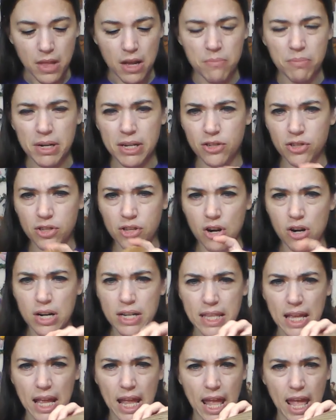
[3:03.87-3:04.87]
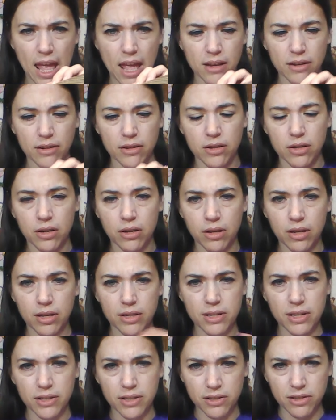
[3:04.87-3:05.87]
I'm going to start at the end
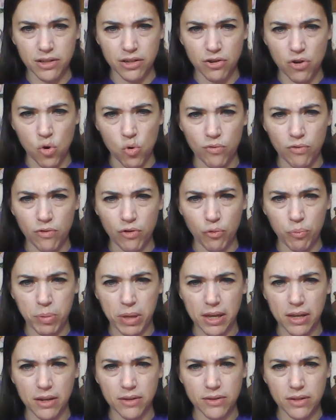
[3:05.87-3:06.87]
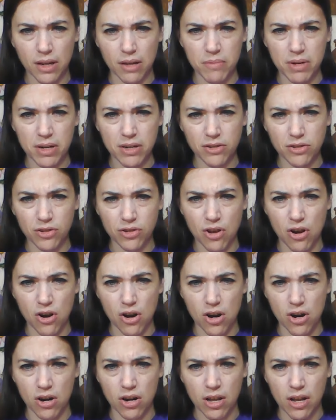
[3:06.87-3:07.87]
because this is an oval piece. I'm going to
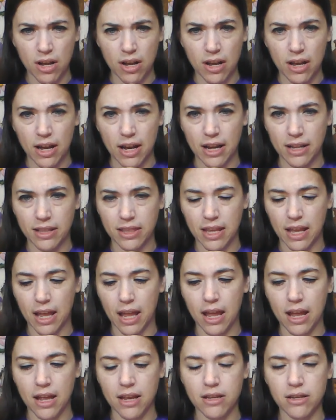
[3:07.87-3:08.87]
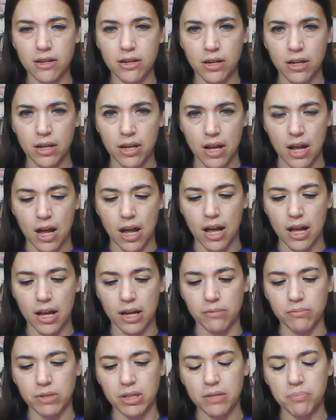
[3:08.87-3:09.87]
start at the end,
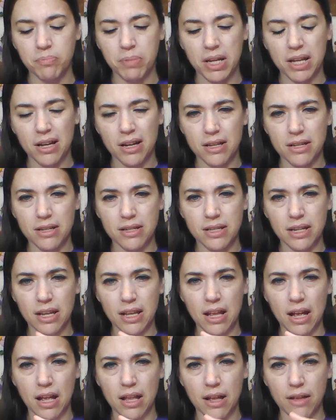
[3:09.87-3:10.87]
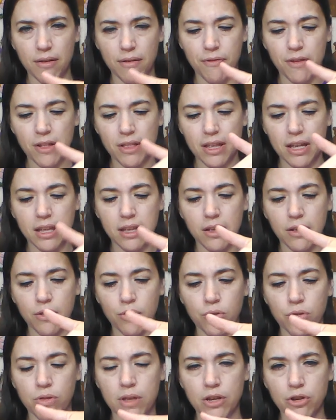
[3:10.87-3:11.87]
just because I feel like
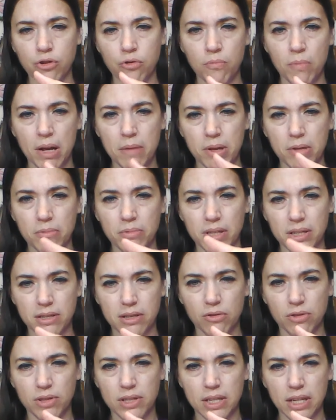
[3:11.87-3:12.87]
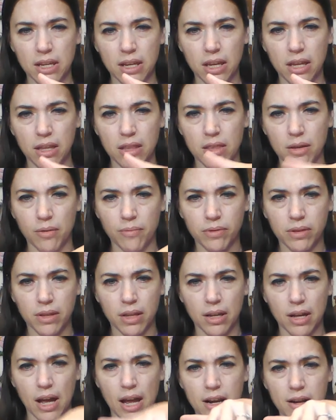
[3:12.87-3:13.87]
then you might be able to still see
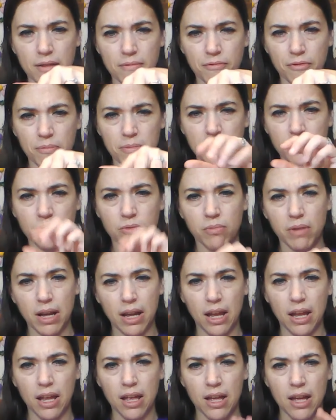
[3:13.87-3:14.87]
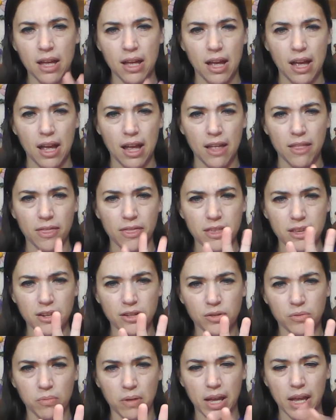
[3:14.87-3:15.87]
the item from this way and
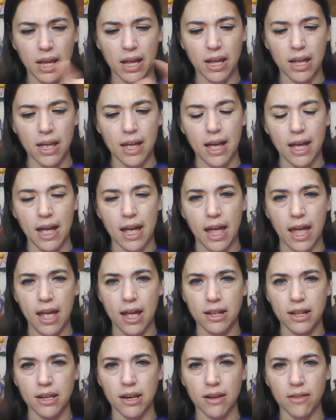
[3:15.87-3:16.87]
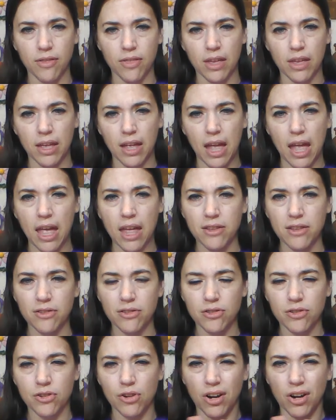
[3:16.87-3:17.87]
this way, and the
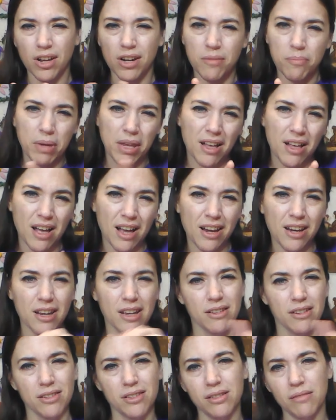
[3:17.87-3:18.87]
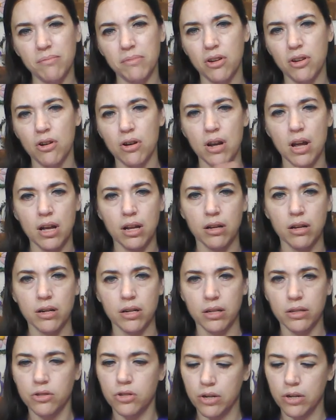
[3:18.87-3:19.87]
ends are going to be kind of something you're not going
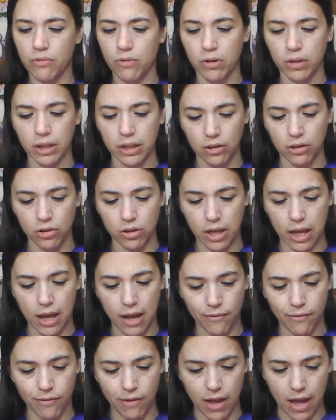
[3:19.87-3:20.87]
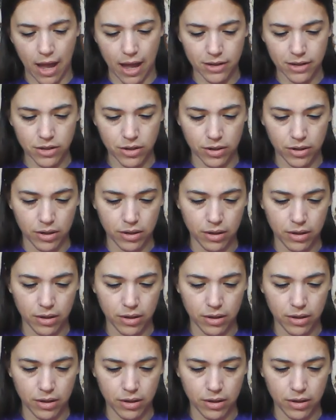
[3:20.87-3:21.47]
to generally look at.